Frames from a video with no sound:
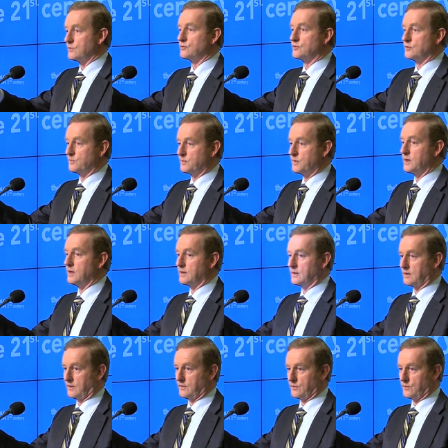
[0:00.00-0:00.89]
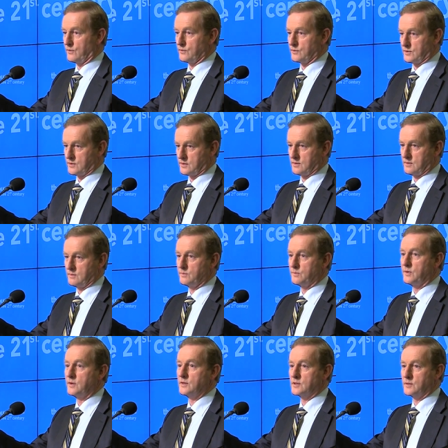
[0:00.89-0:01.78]
to build on those
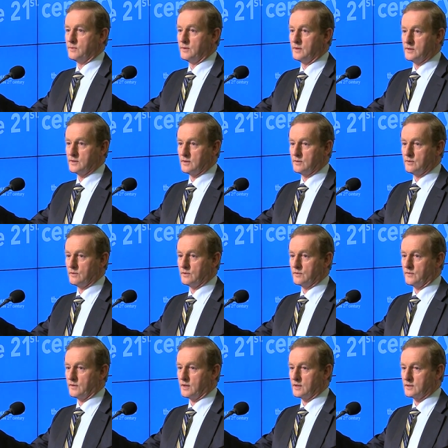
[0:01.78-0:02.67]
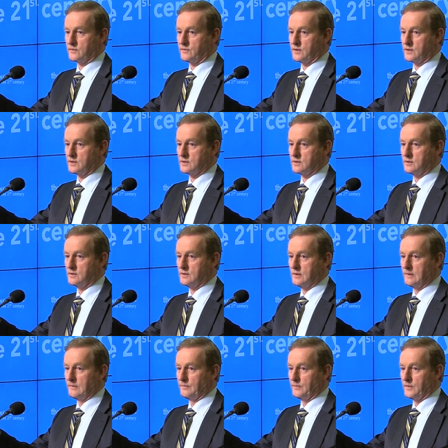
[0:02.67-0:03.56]
principles and those philosophies
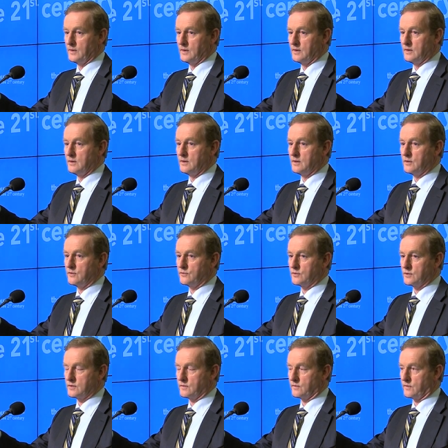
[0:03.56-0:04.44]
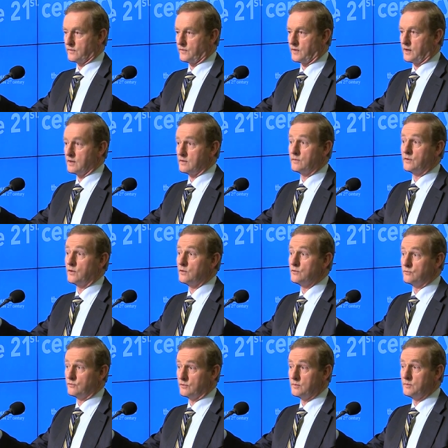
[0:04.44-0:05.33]
in the interest of the
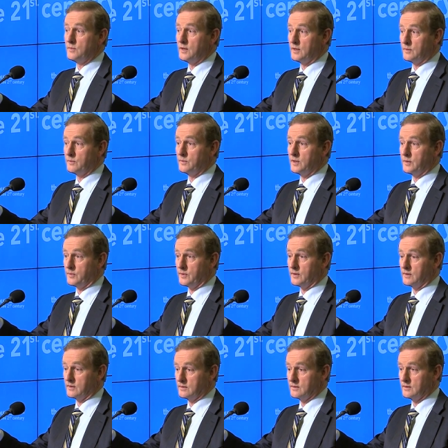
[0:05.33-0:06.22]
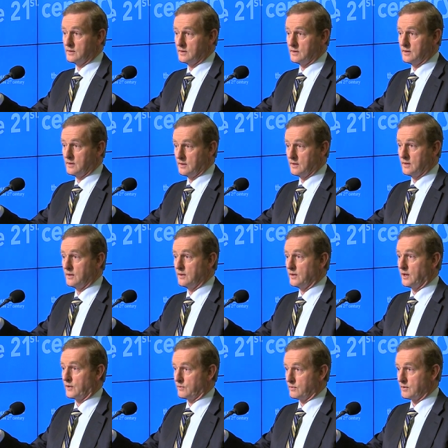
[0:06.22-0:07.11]
500 million people
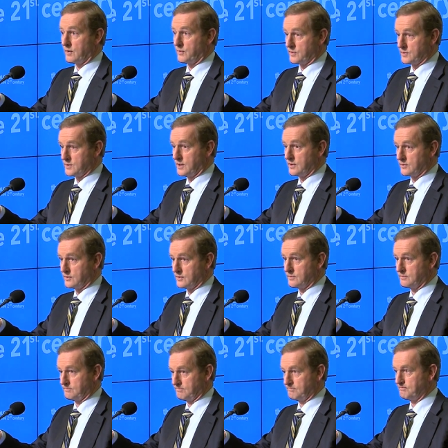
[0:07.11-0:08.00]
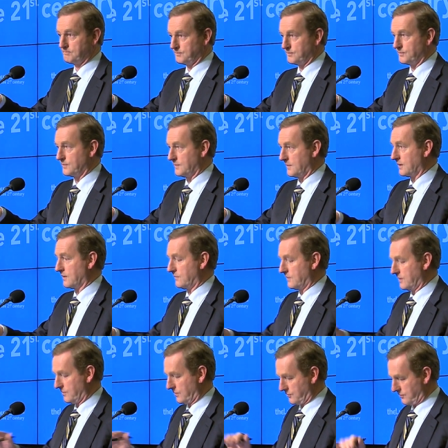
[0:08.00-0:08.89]
that we represent. Thank you
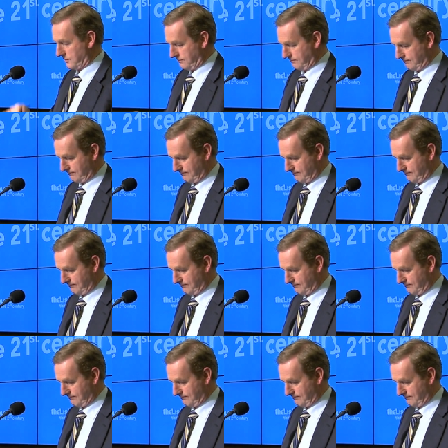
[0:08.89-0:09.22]
very much.